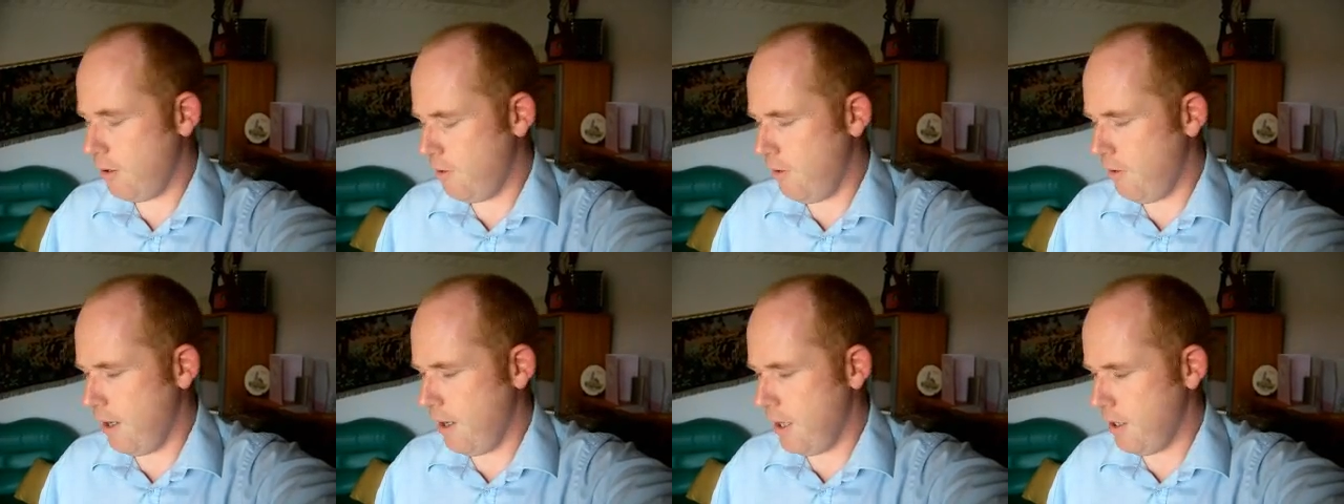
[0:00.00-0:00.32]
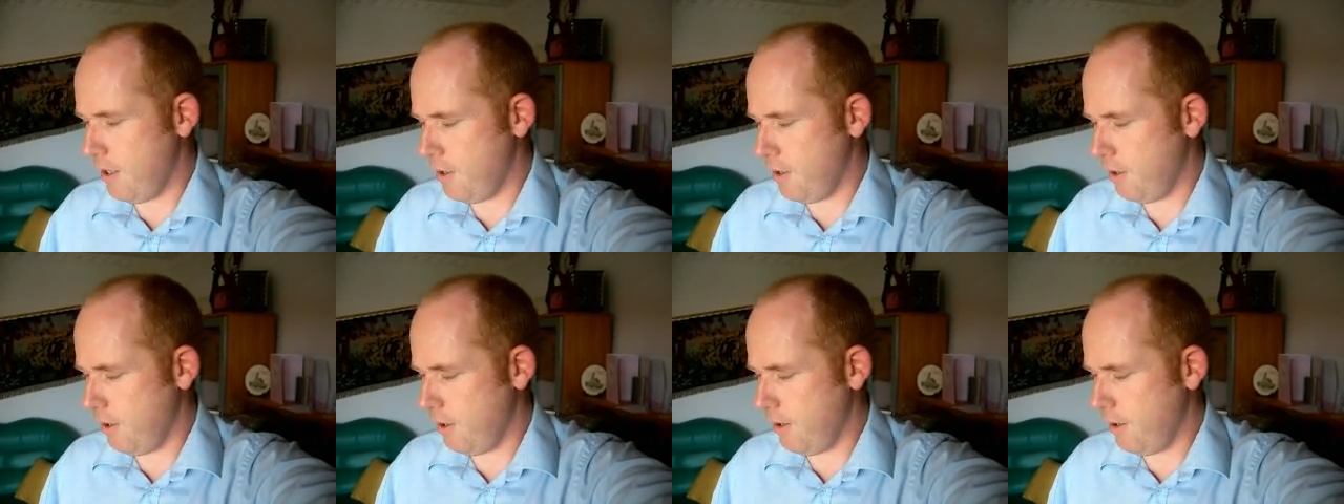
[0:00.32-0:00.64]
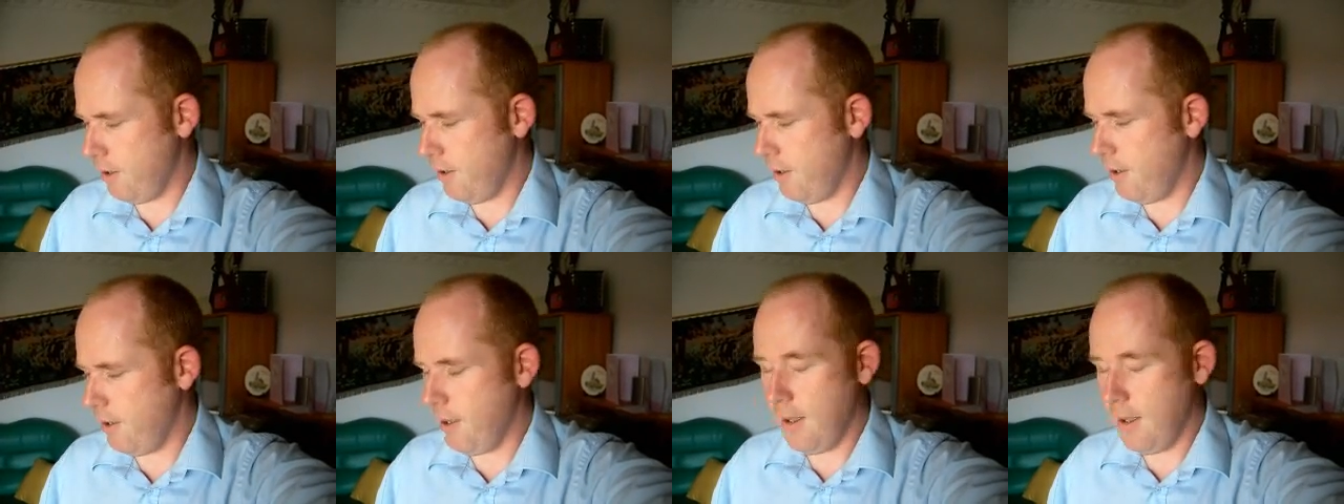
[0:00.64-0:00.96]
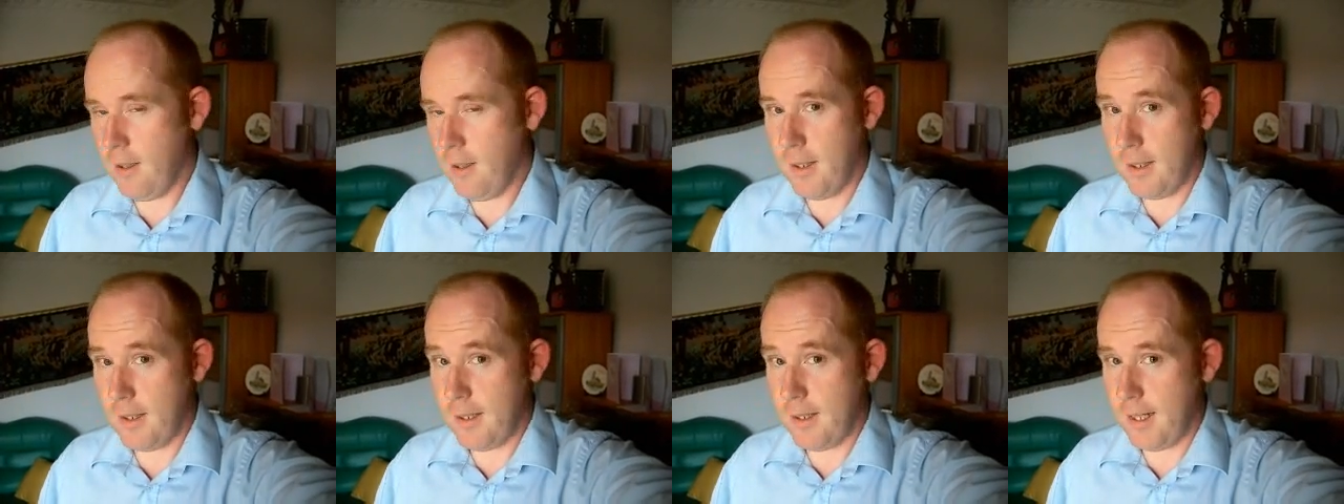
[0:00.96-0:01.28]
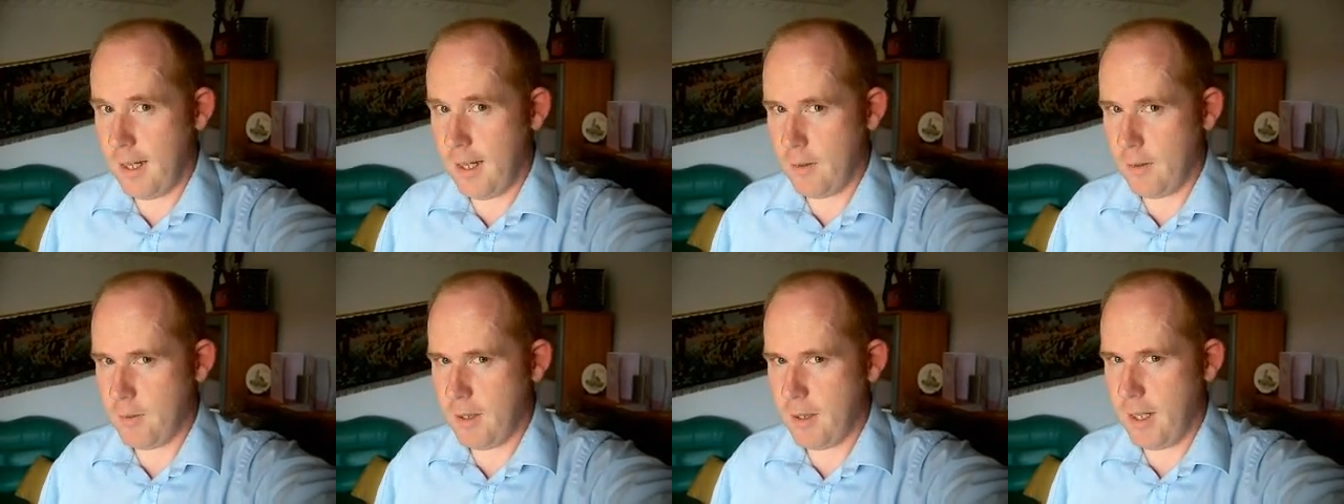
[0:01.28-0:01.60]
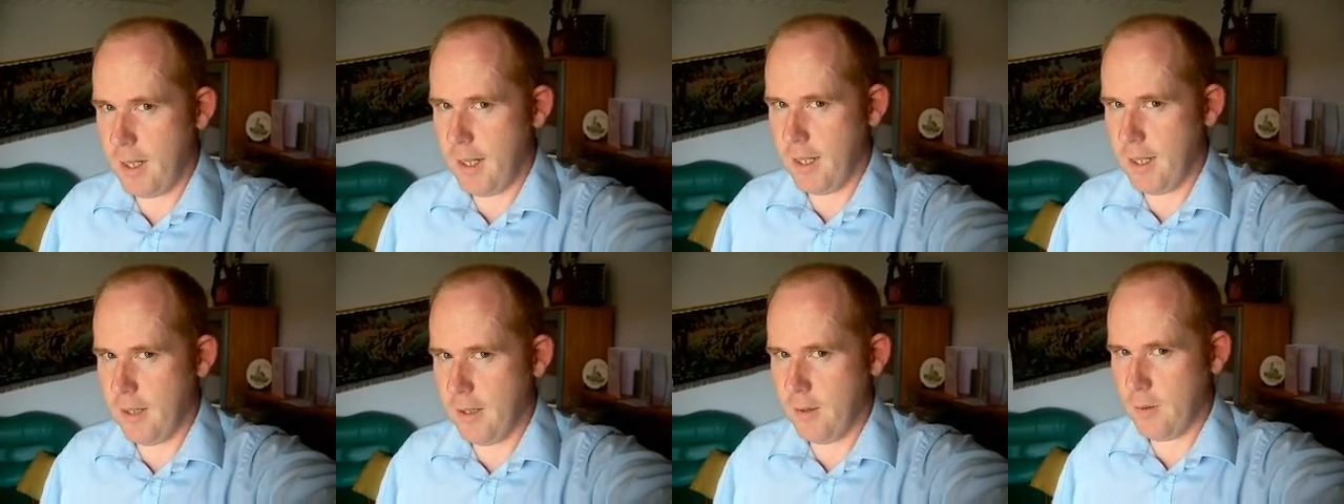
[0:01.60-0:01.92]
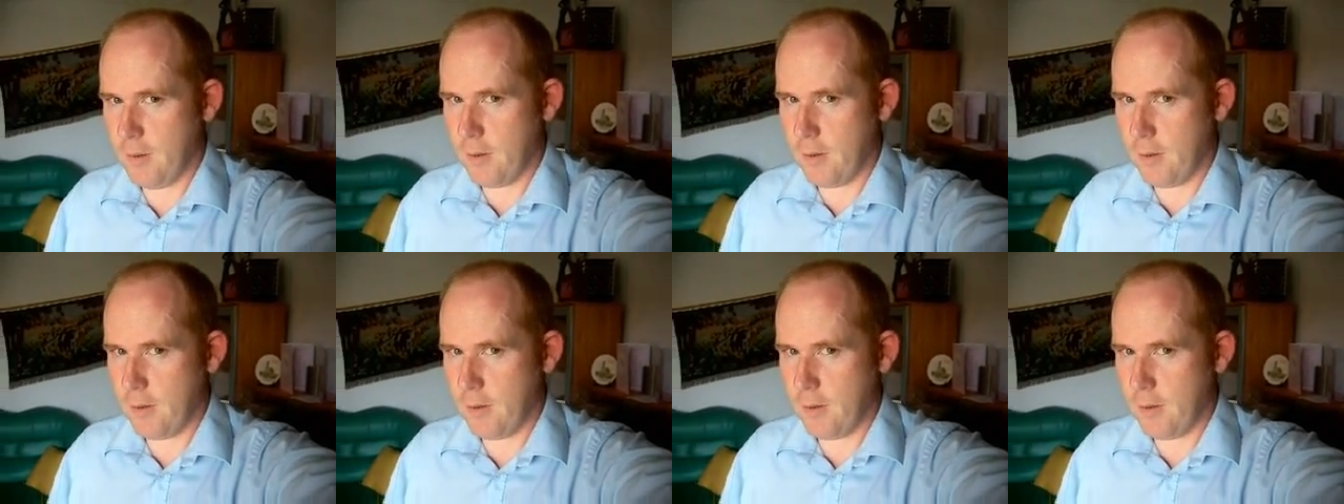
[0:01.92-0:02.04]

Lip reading: Strange. Let's see how today